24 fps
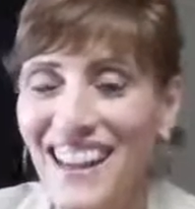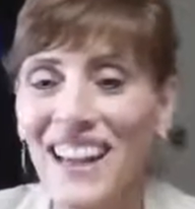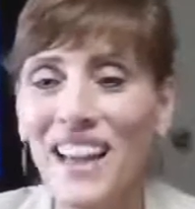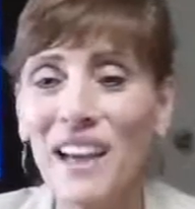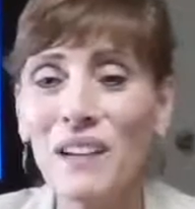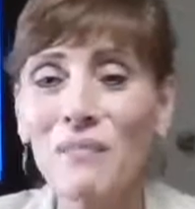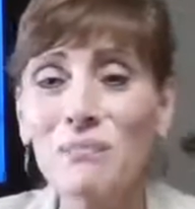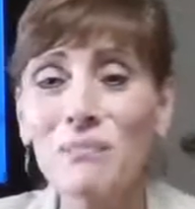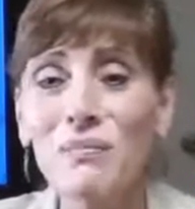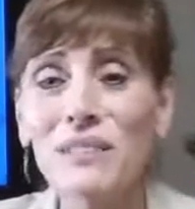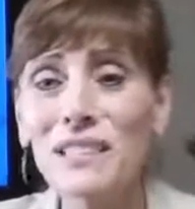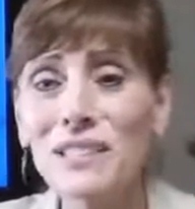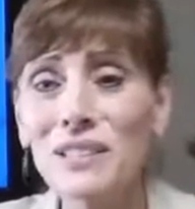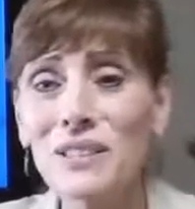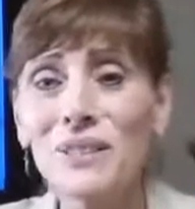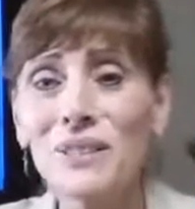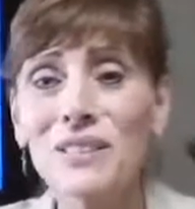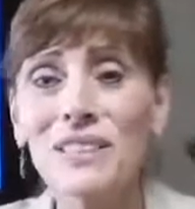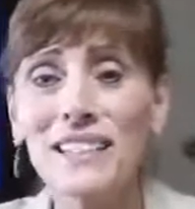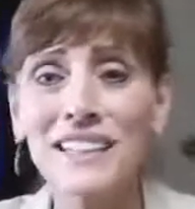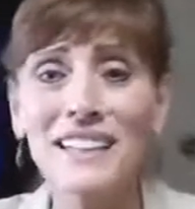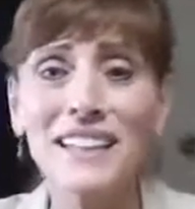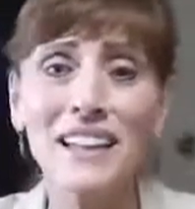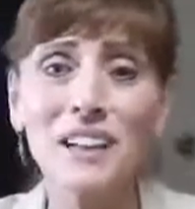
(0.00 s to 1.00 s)
and please don't
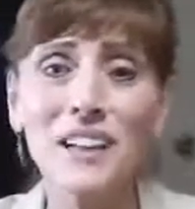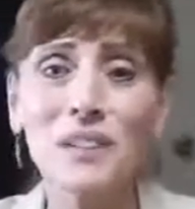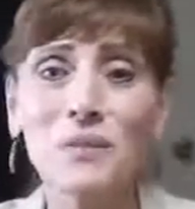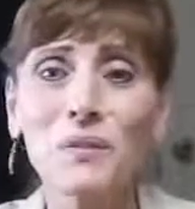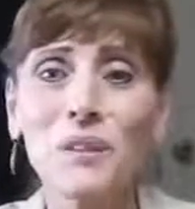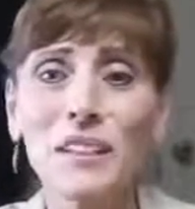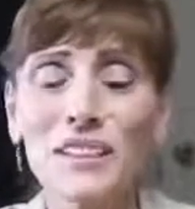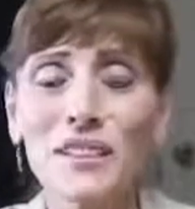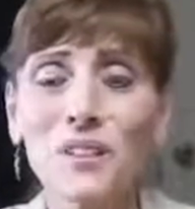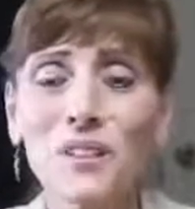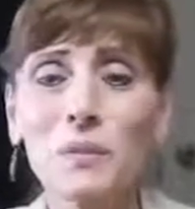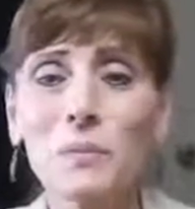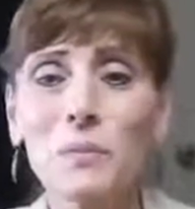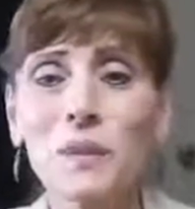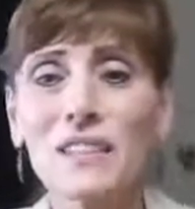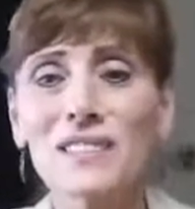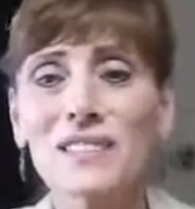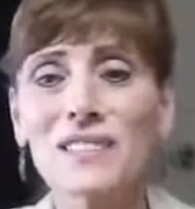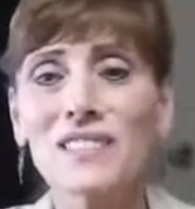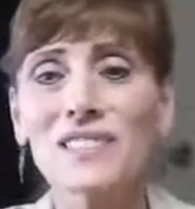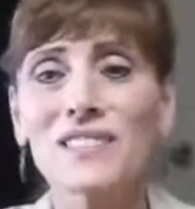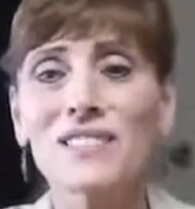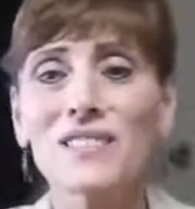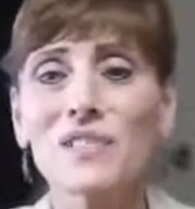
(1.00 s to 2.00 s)
eat it on a regular
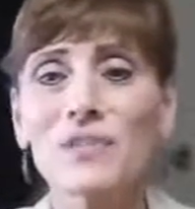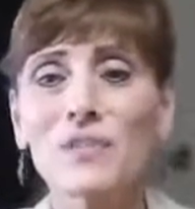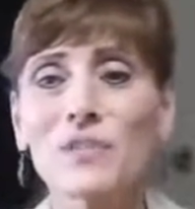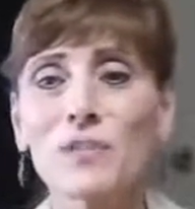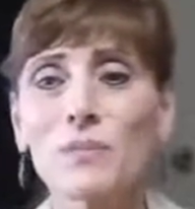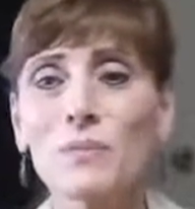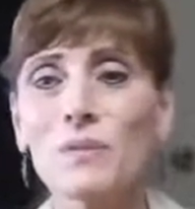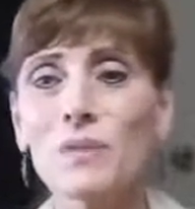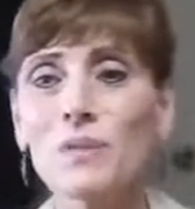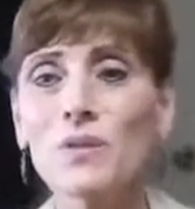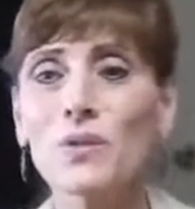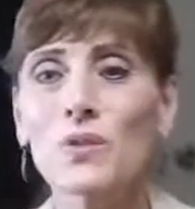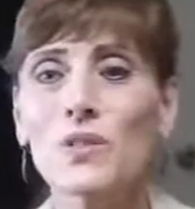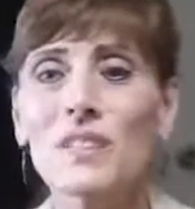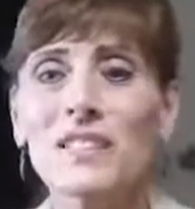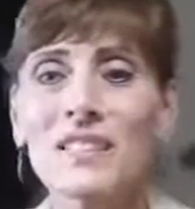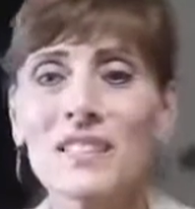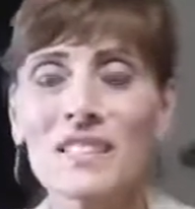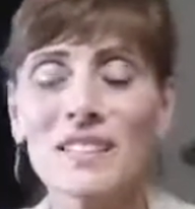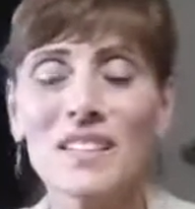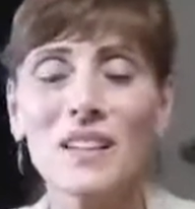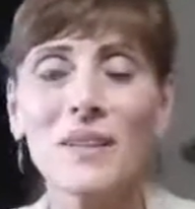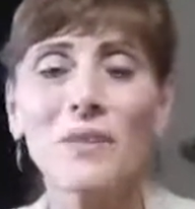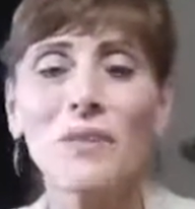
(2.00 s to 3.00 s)
basis. Those should be
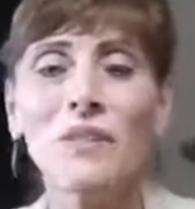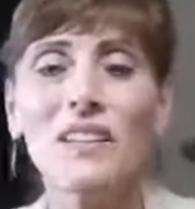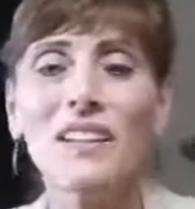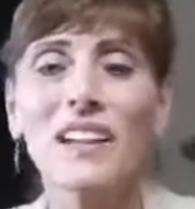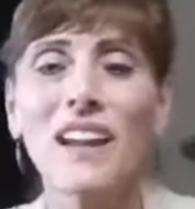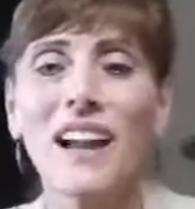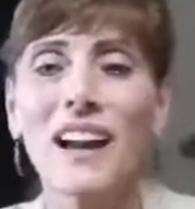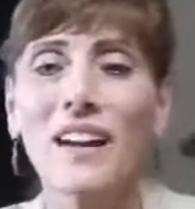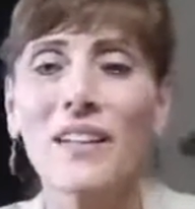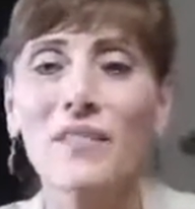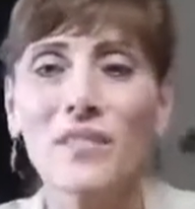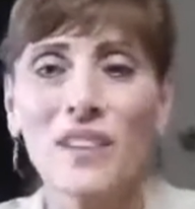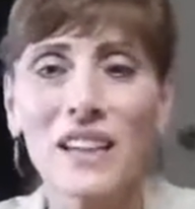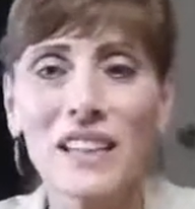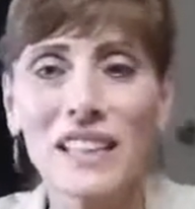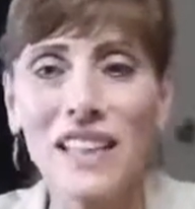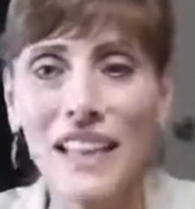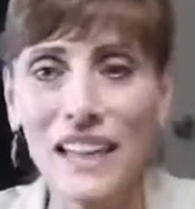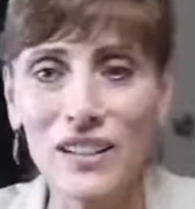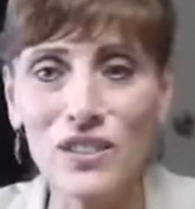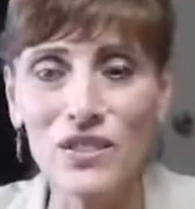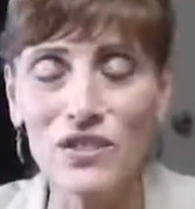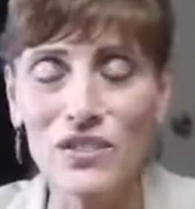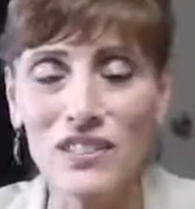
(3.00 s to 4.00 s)
treats that we have
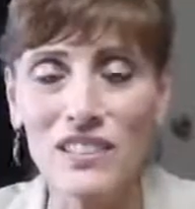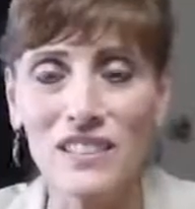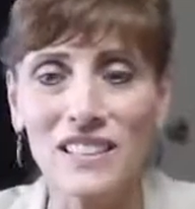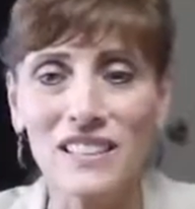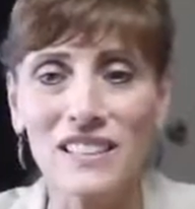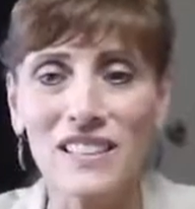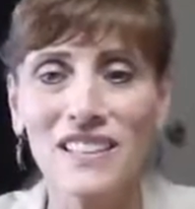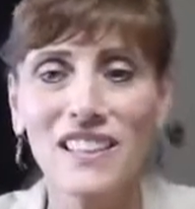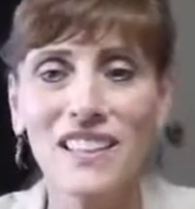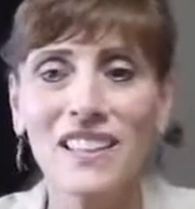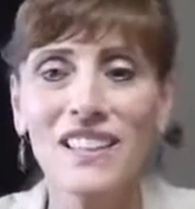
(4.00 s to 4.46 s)
occasionally.